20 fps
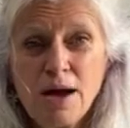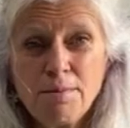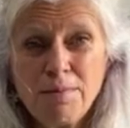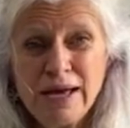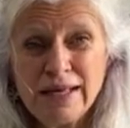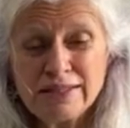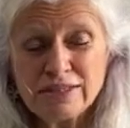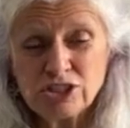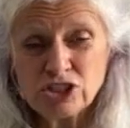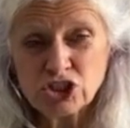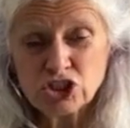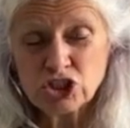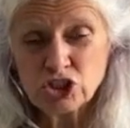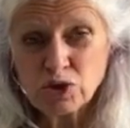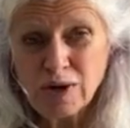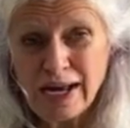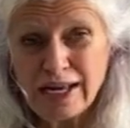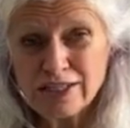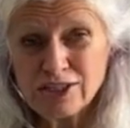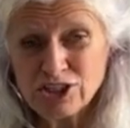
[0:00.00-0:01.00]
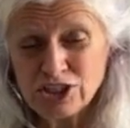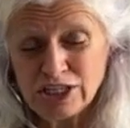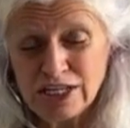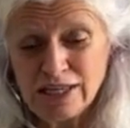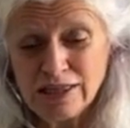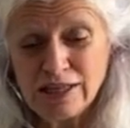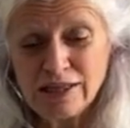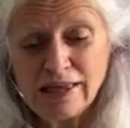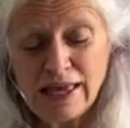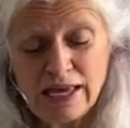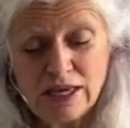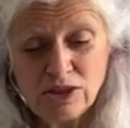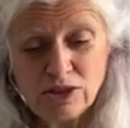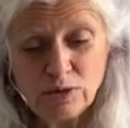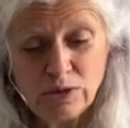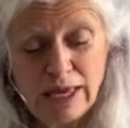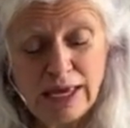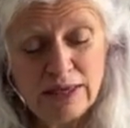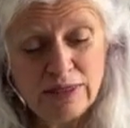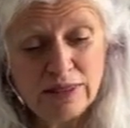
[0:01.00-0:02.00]
much stretch in
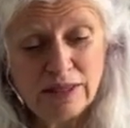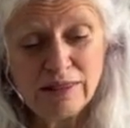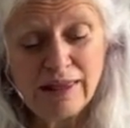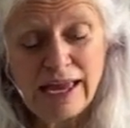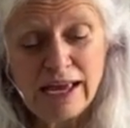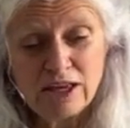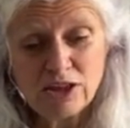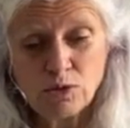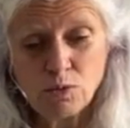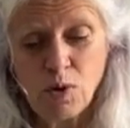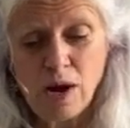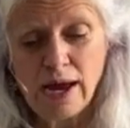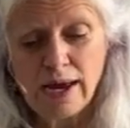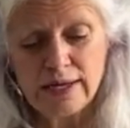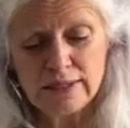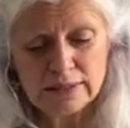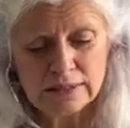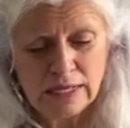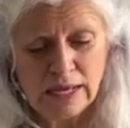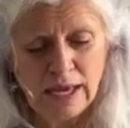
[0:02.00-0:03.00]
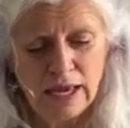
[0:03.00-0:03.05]
the lengthwise,